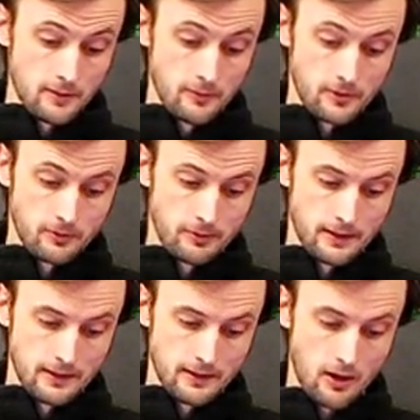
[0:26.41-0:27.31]
which would
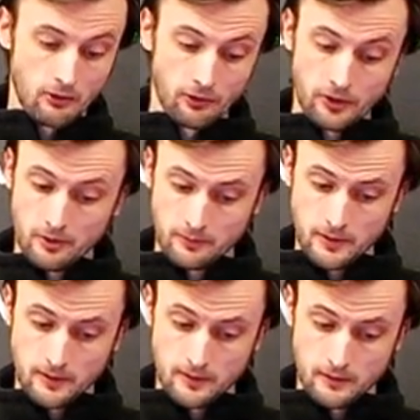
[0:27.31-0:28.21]
be on top
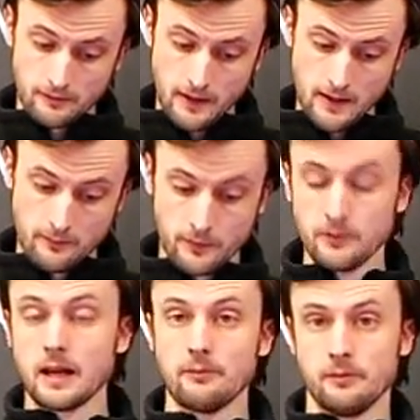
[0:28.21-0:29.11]
of
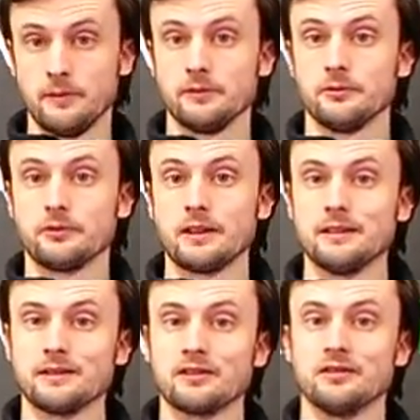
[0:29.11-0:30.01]
bootcamp and personal
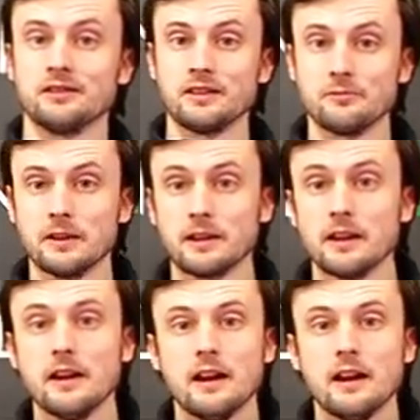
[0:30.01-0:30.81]
training sessions each week?